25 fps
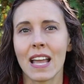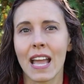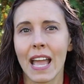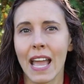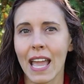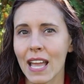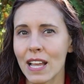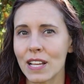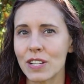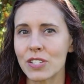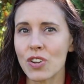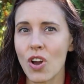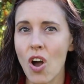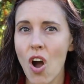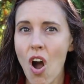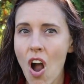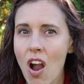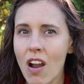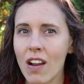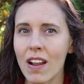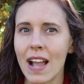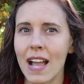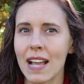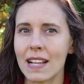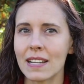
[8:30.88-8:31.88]
and
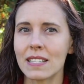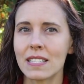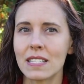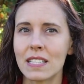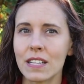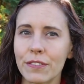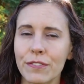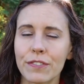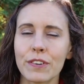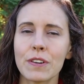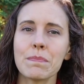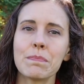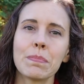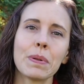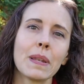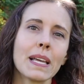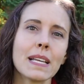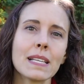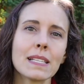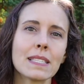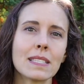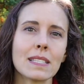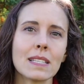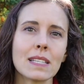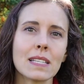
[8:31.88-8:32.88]
are at different
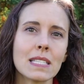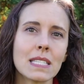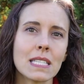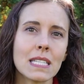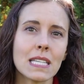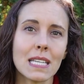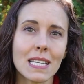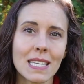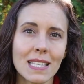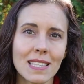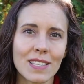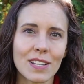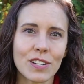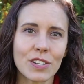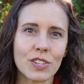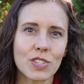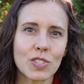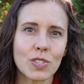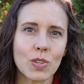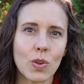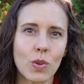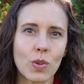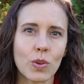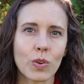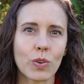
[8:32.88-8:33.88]
places in their
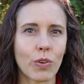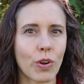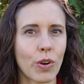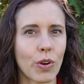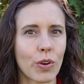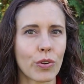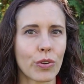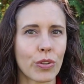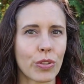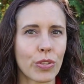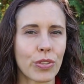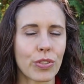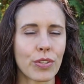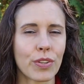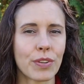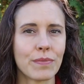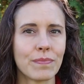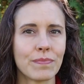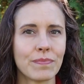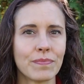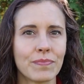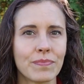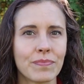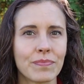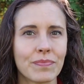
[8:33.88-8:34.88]
soul growth.
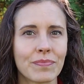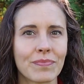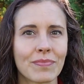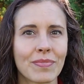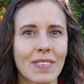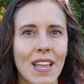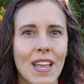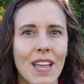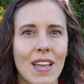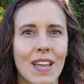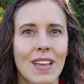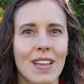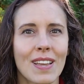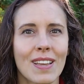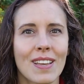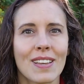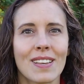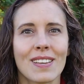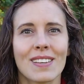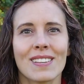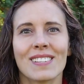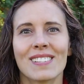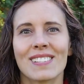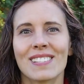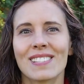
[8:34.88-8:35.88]

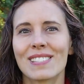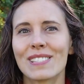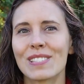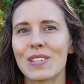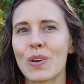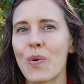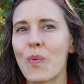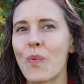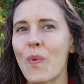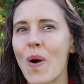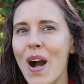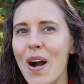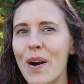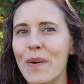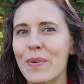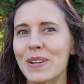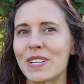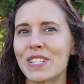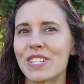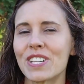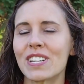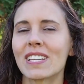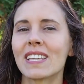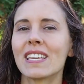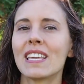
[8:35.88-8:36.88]
So while we
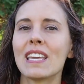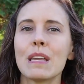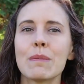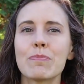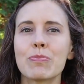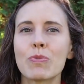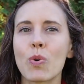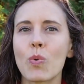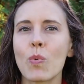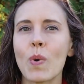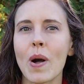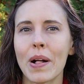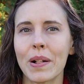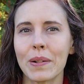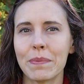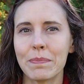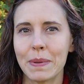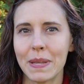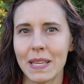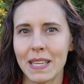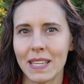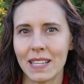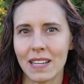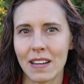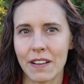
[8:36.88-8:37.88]
should keep the
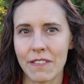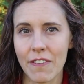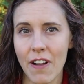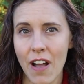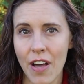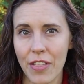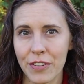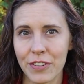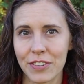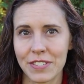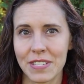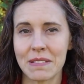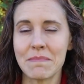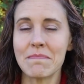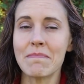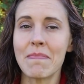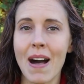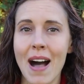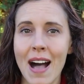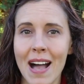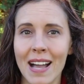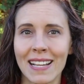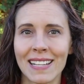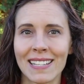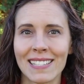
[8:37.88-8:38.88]
well-being of others in
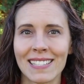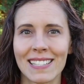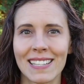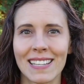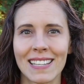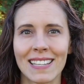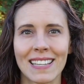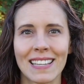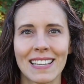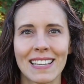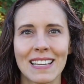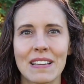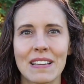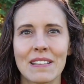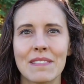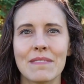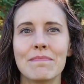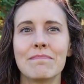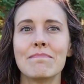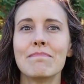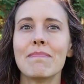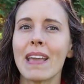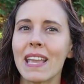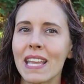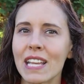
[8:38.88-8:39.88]
mind,
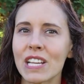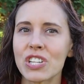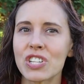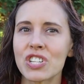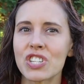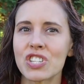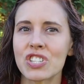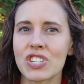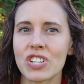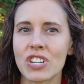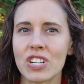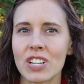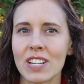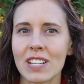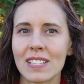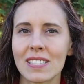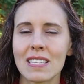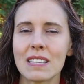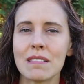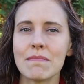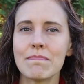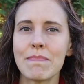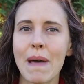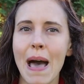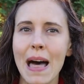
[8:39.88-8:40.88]
make sure
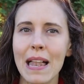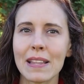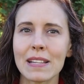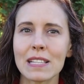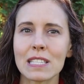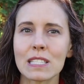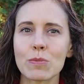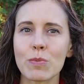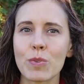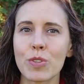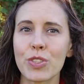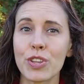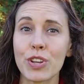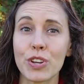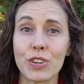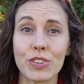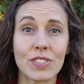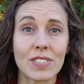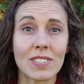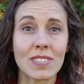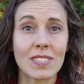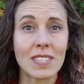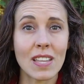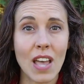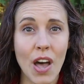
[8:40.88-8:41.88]
it's in balance with
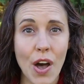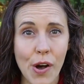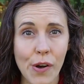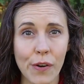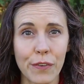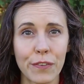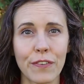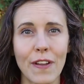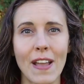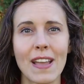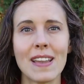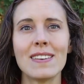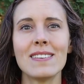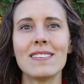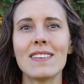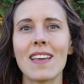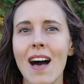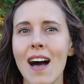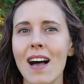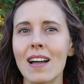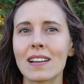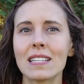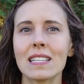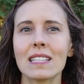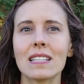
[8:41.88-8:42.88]
yourself and
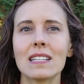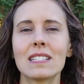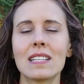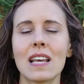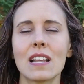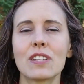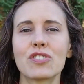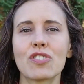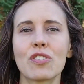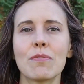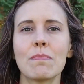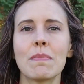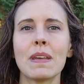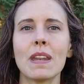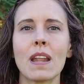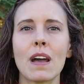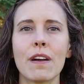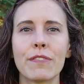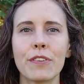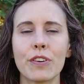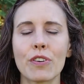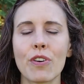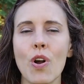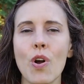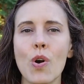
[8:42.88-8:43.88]
not to the detriment
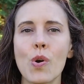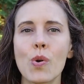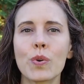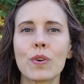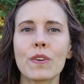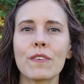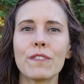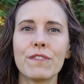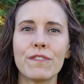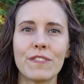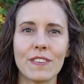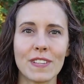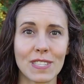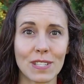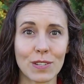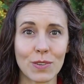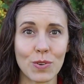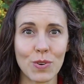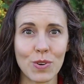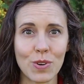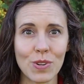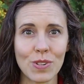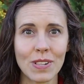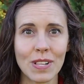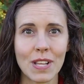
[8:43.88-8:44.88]
of your own
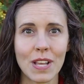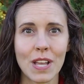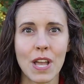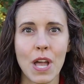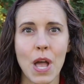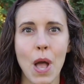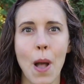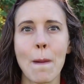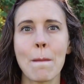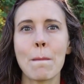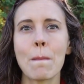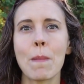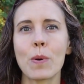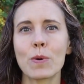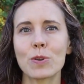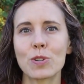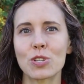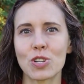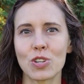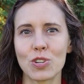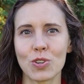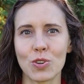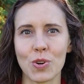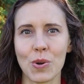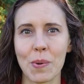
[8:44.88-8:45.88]
physical,
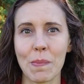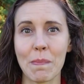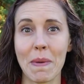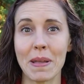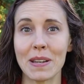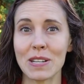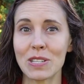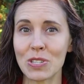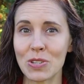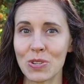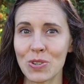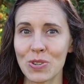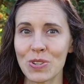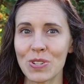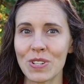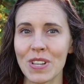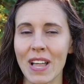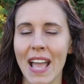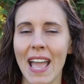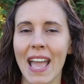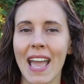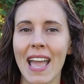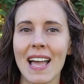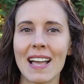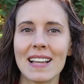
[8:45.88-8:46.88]
emotional, mental,
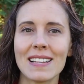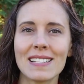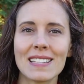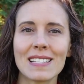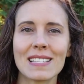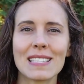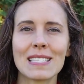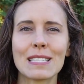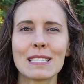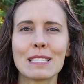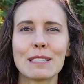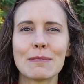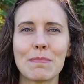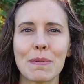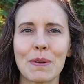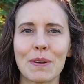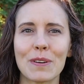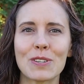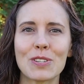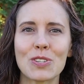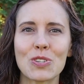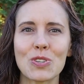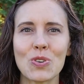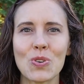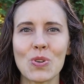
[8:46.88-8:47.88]
and
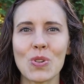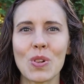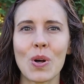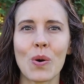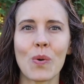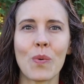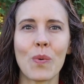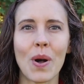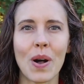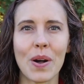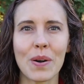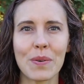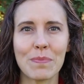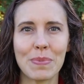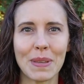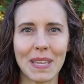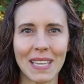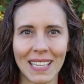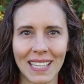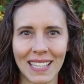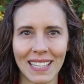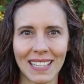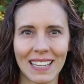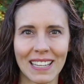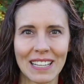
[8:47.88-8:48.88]
spiritual
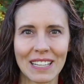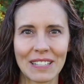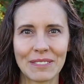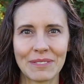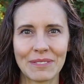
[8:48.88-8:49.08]
well-being.